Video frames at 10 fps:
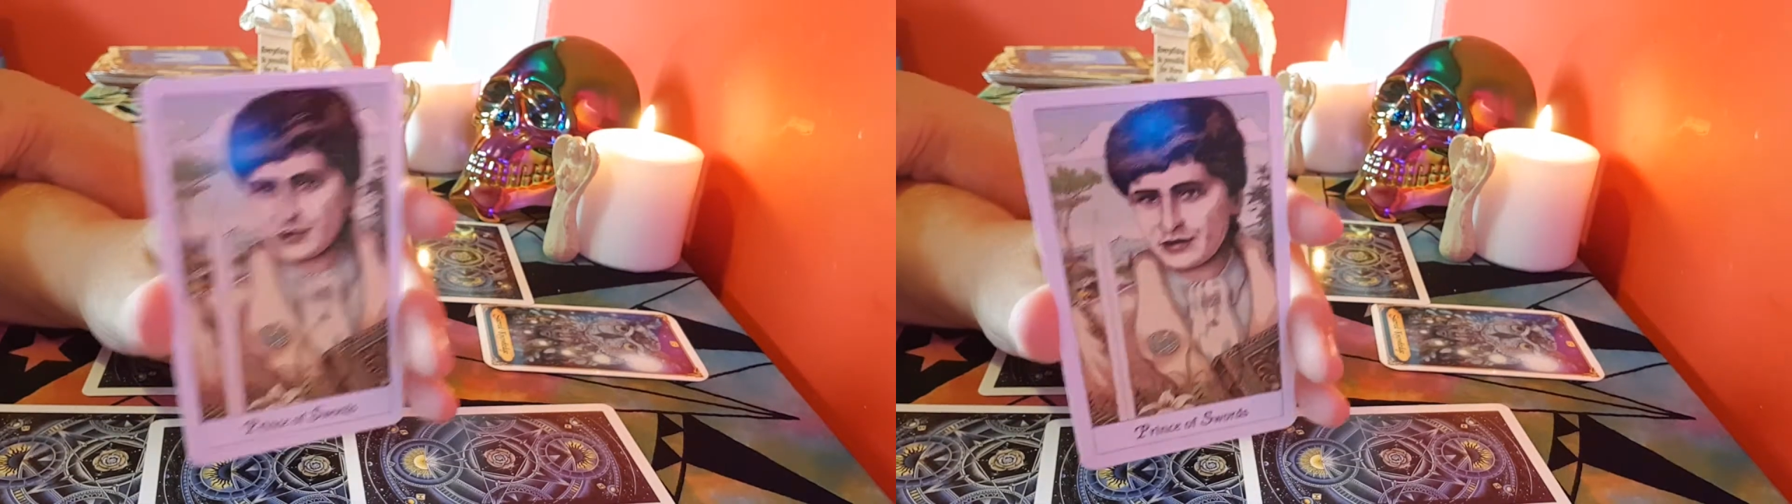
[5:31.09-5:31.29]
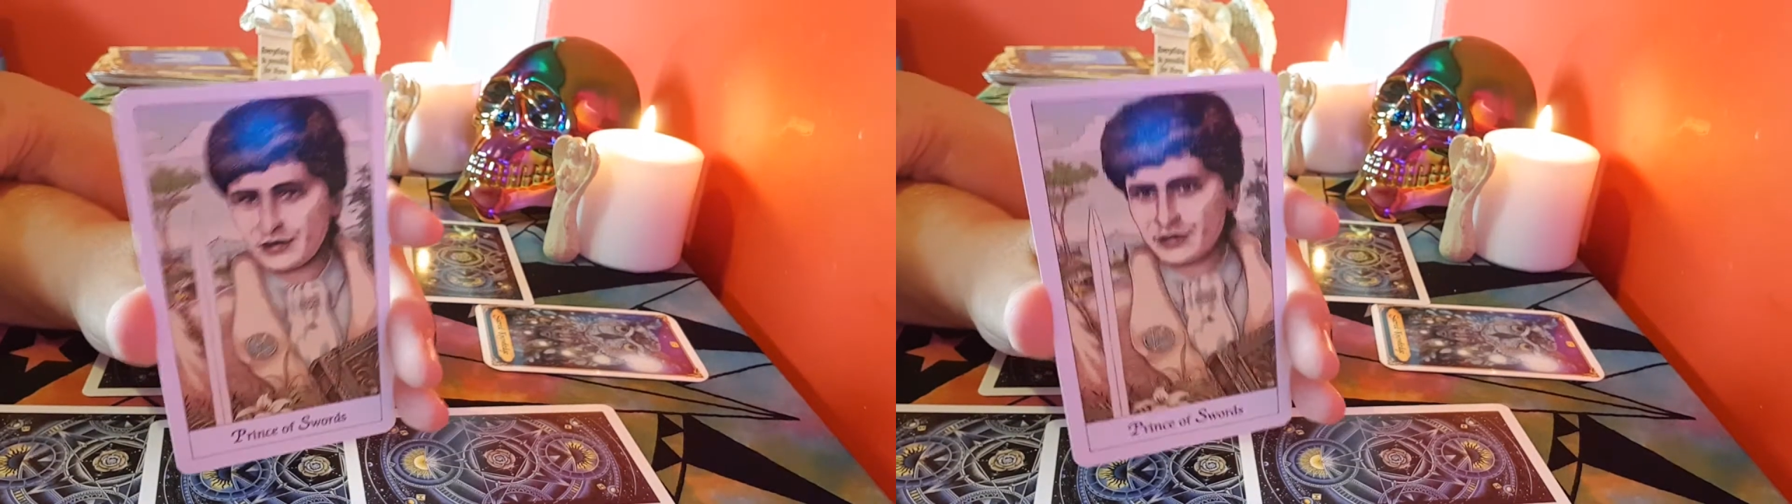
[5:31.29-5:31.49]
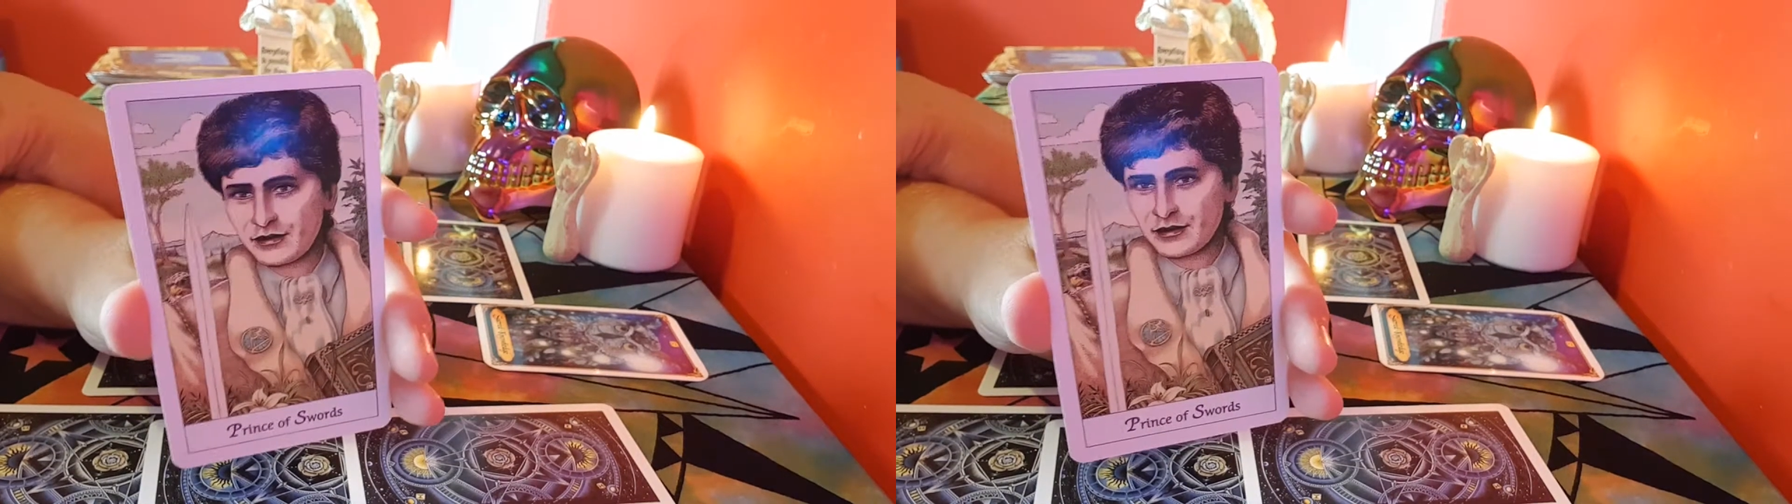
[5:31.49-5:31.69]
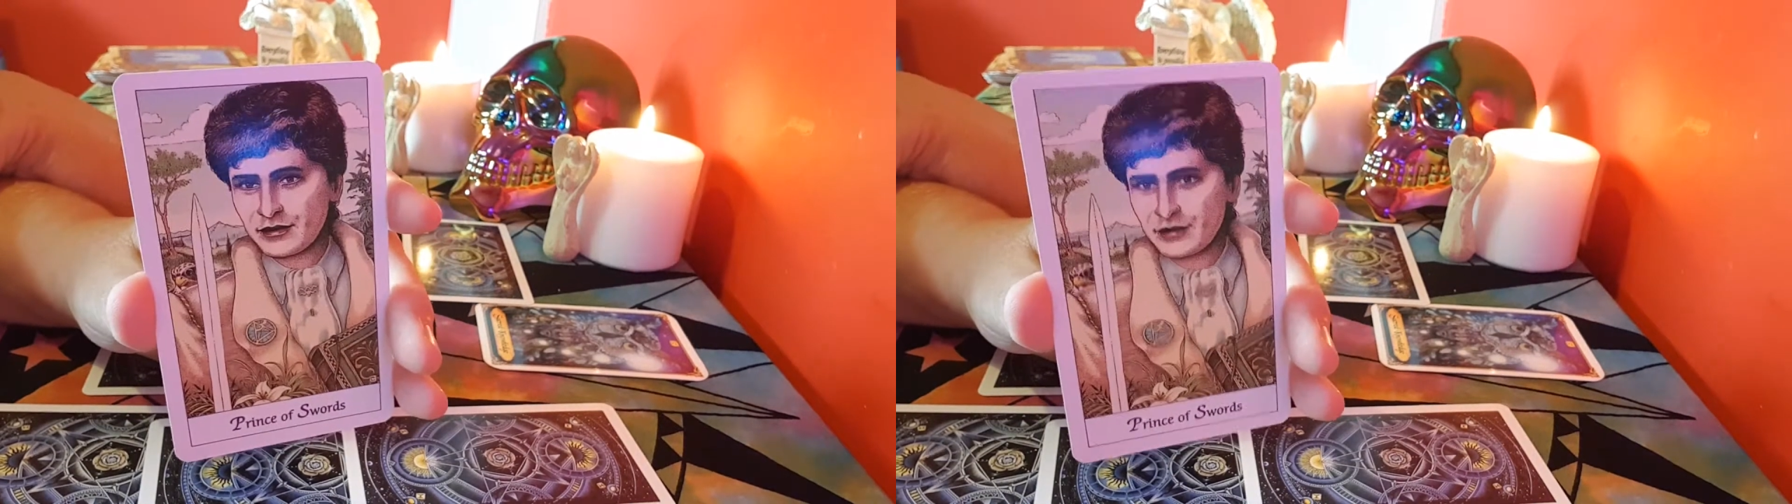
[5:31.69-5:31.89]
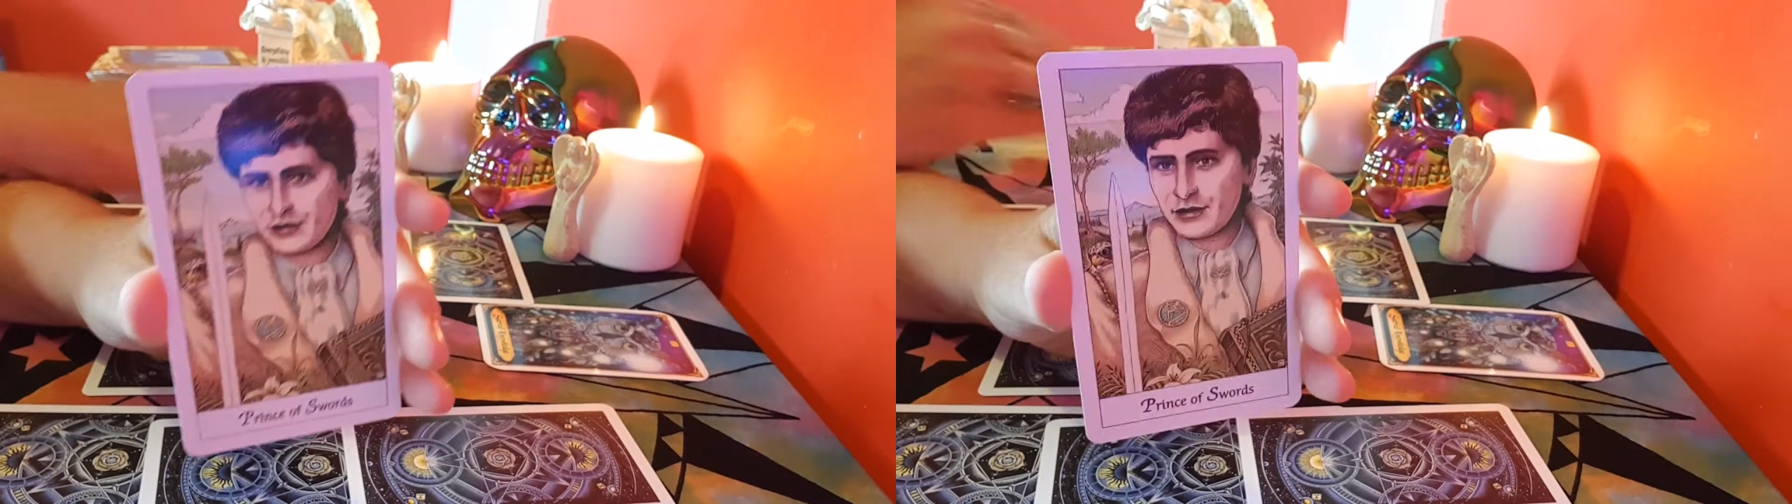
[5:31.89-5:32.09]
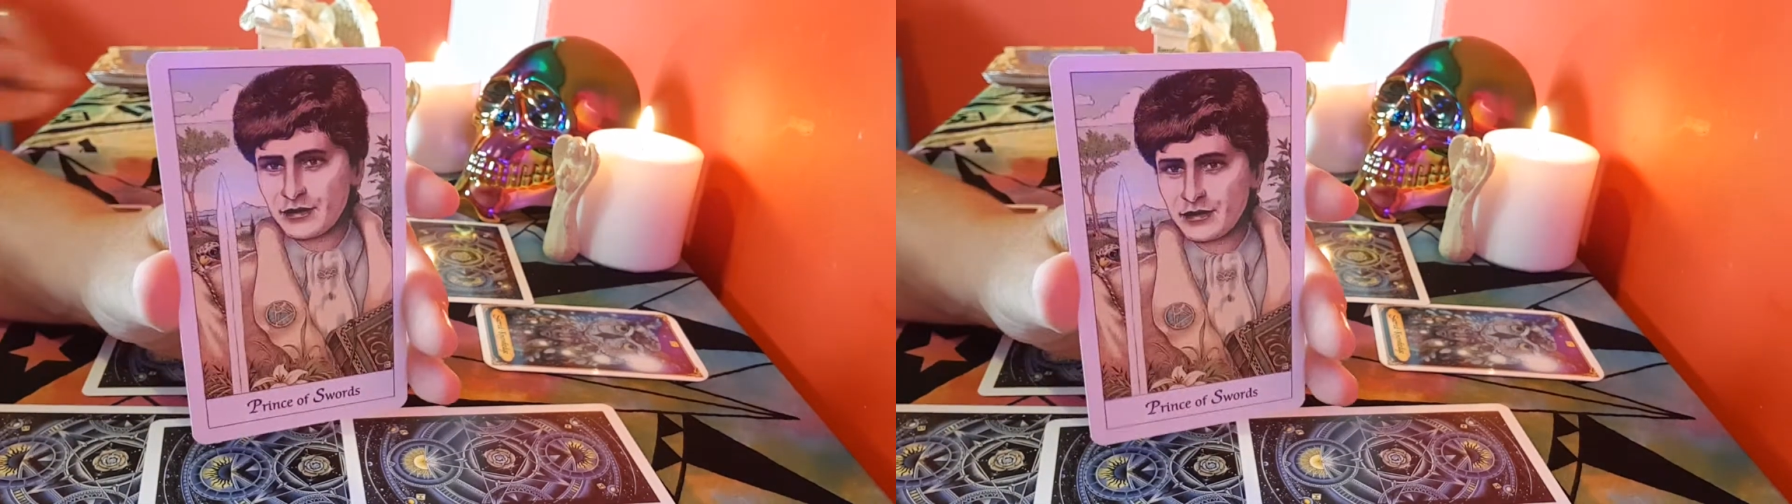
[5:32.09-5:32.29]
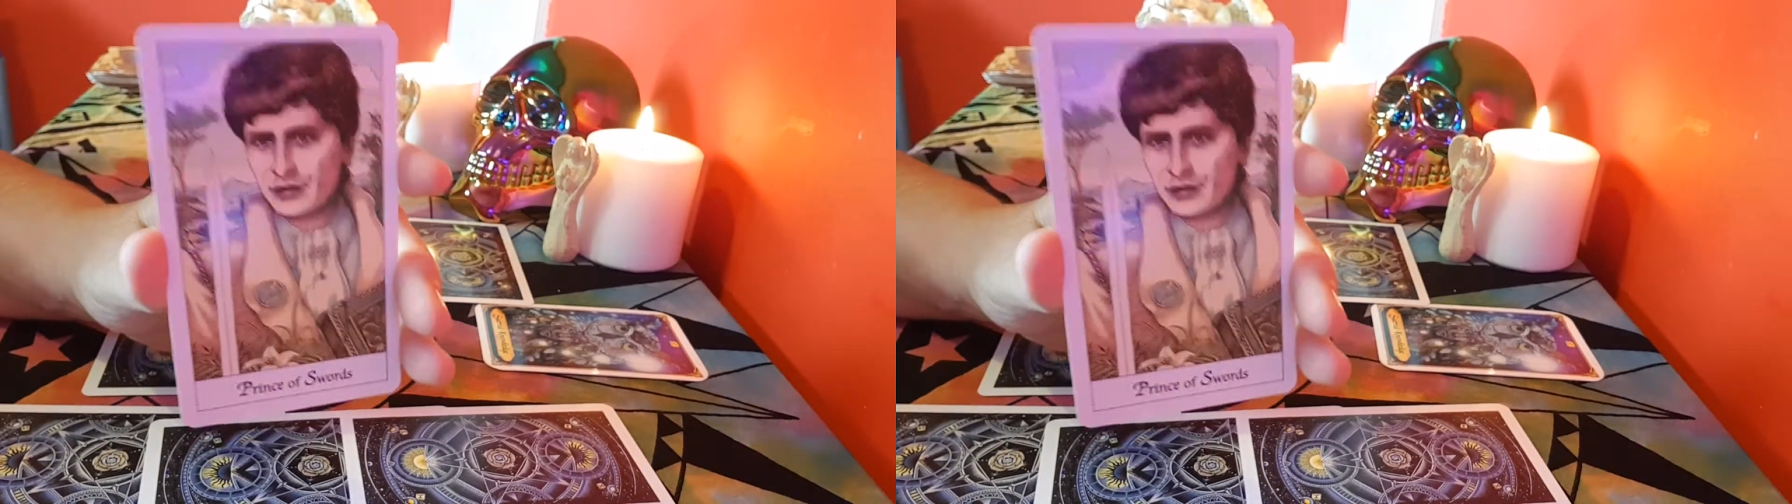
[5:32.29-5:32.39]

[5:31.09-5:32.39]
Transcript: here and now